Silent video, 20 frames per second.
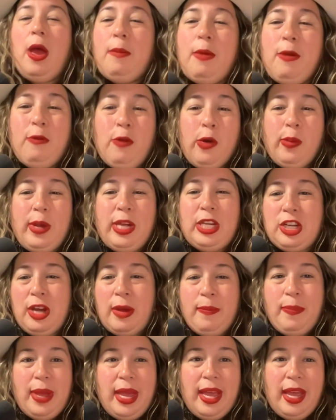Before we
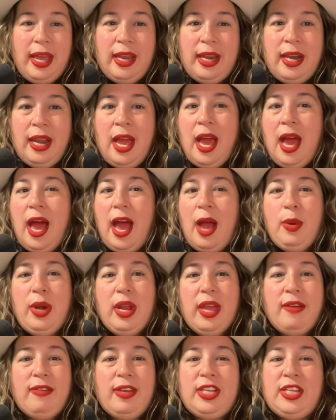jump in, I want to
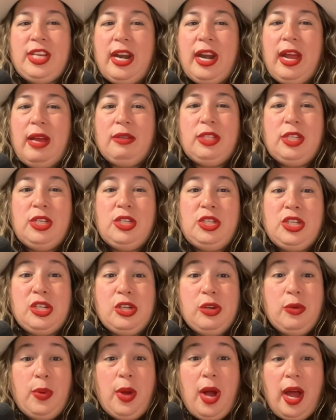give a shout out to
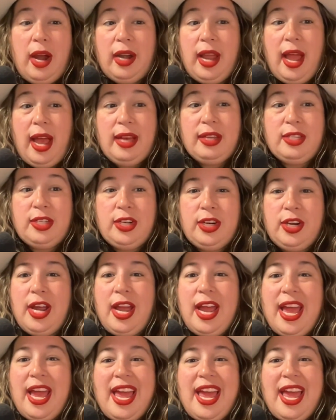Digital Podcaster.